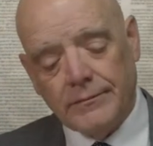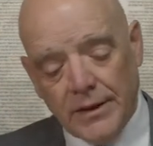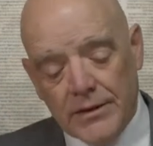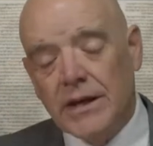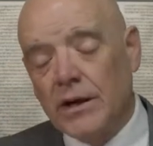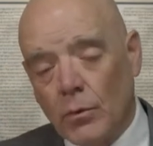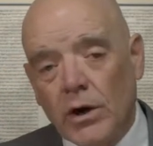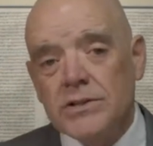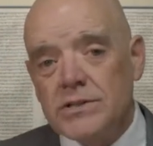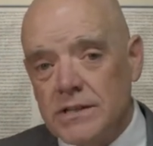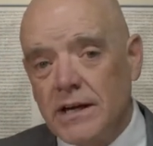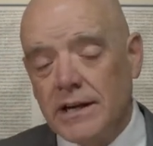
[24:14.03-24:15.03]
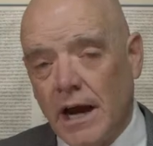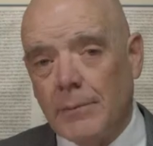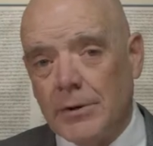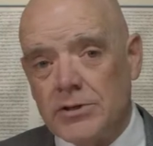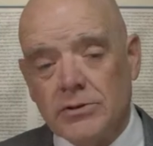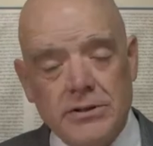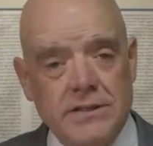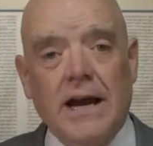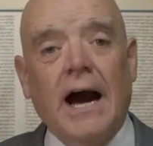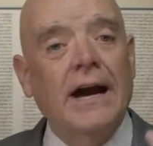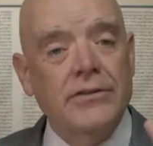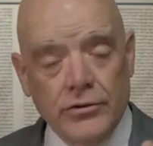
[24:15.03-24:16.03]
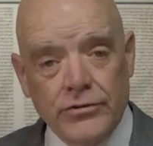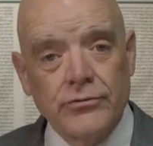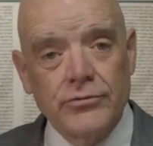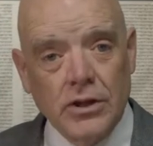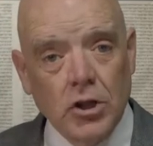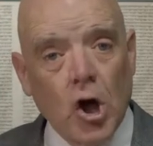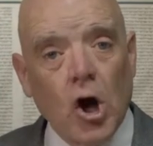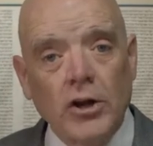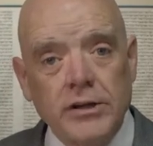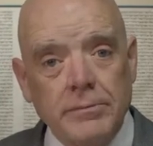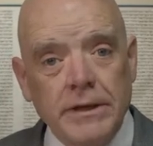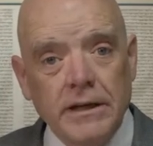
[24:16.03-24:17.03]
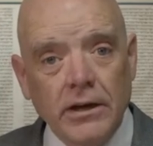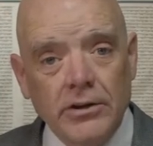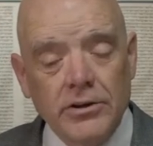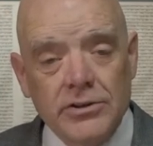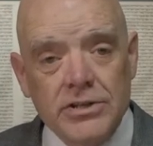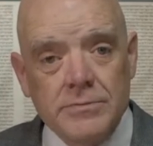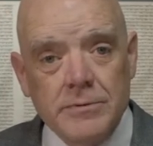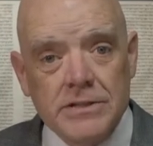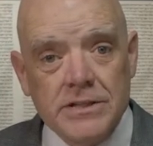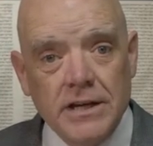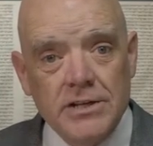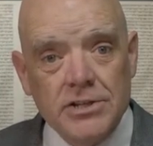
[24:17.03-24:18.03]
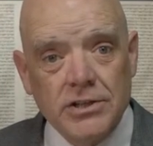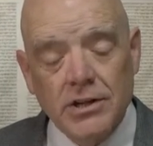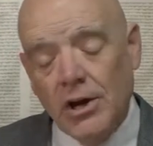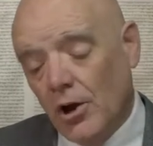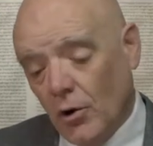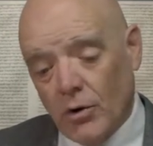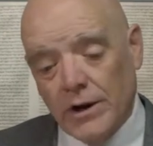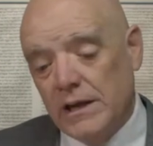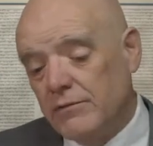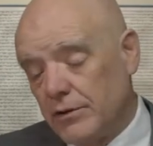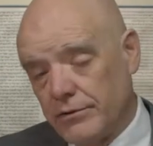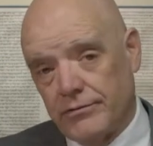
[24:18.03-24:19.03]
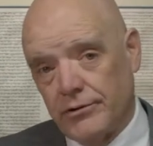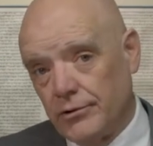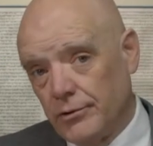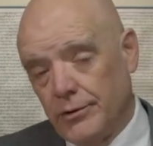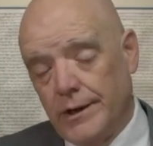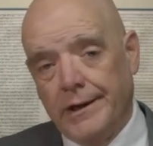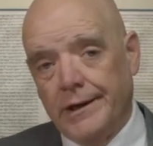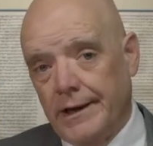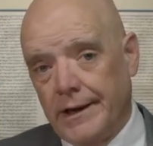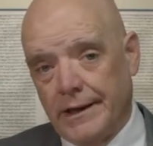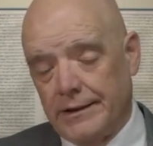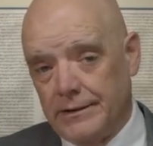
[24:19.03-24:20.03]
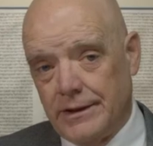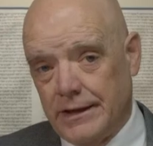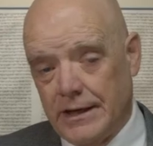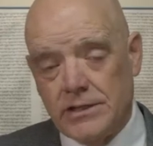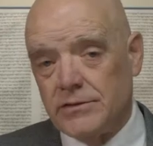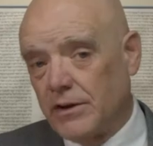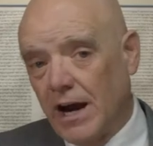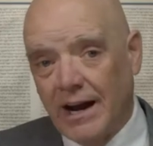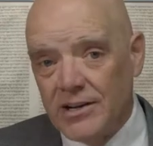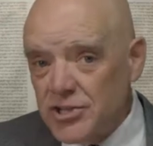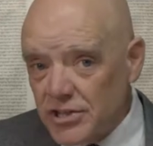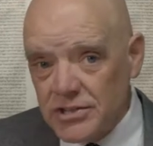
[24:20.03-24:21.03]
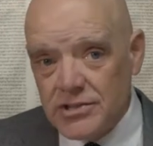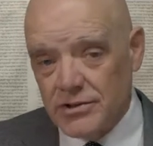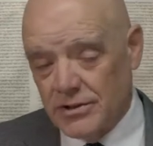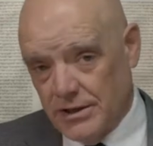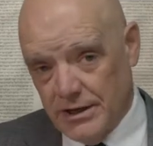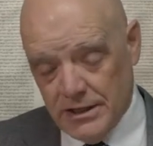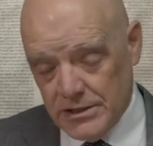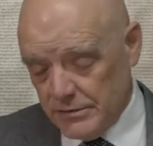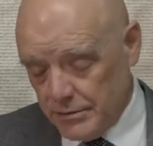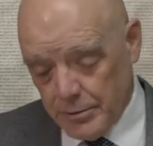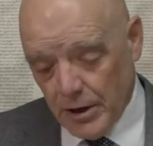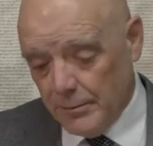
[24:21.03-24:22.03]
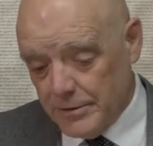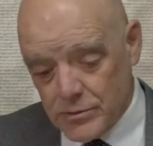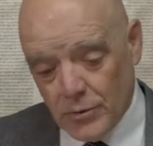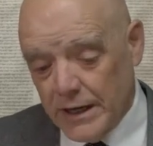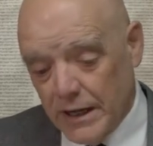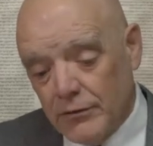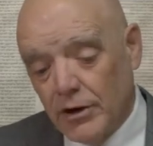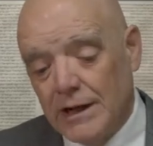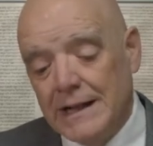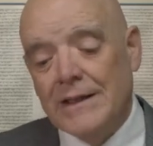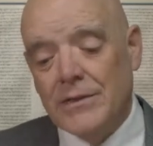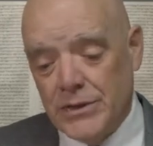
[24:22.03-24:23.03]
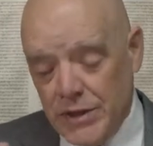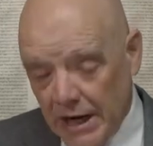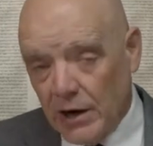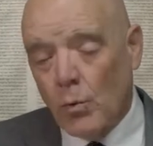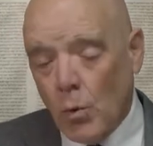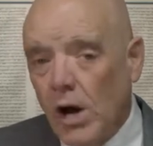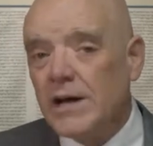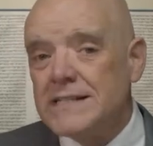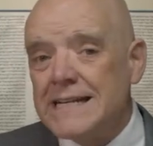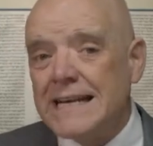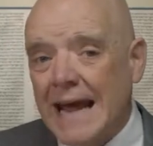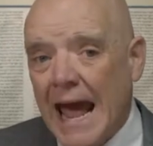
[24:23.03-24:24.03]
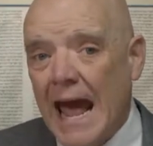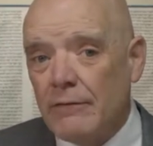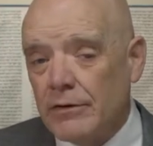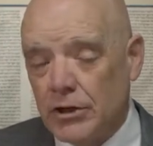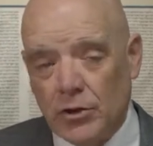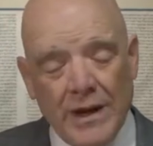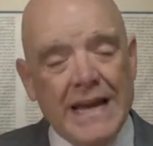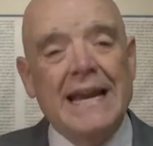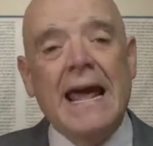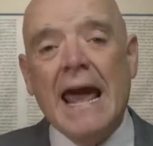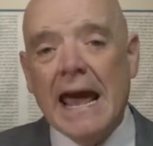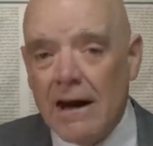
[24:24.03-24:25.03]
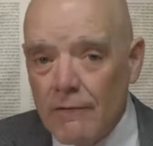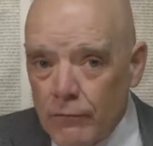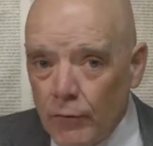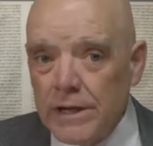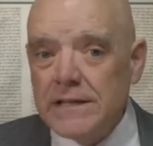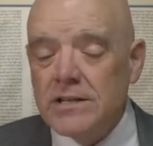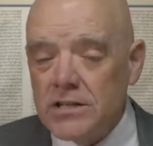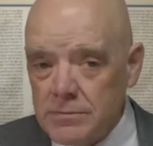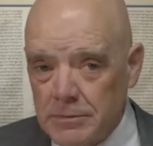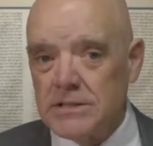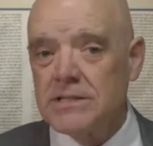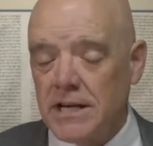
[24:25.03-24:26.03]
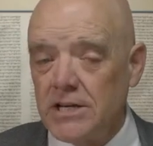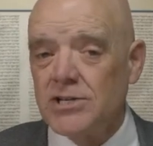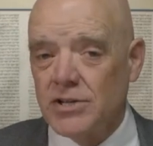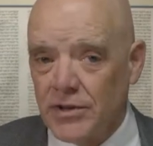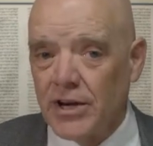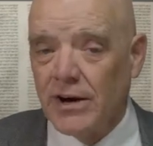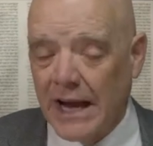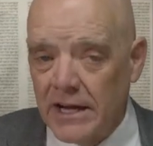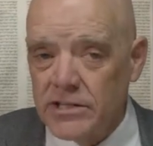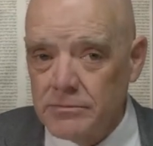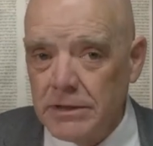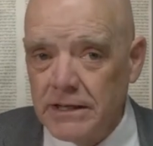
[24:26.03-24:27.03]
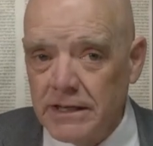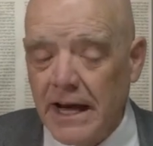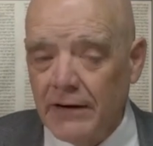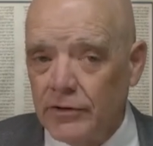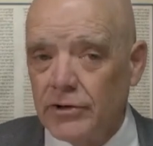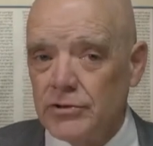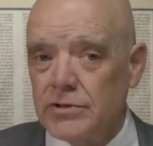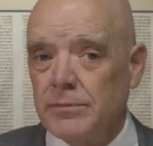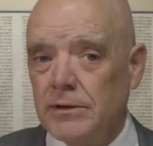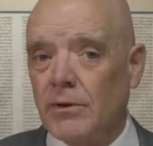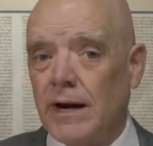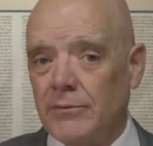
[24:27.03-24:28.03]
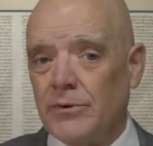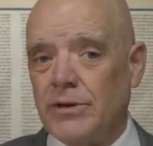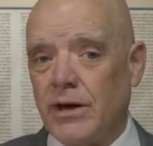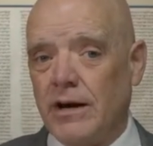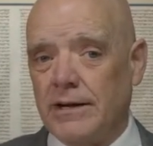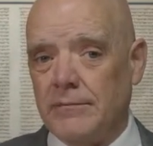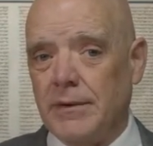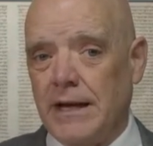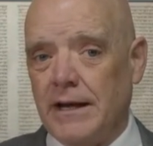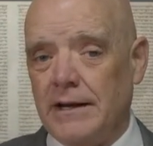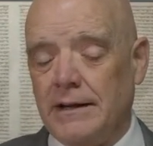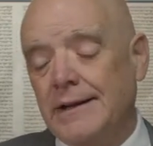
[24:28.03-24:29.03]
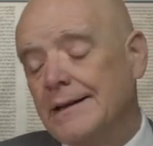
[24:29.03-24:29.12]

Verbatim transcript: there was an opportunity, either through the law, depending on your dispensation, or even through uh, the age of conscience or the age of the promise, whatever. There was an avenue. In every dispensation, there has been an avenue to be right with God and man.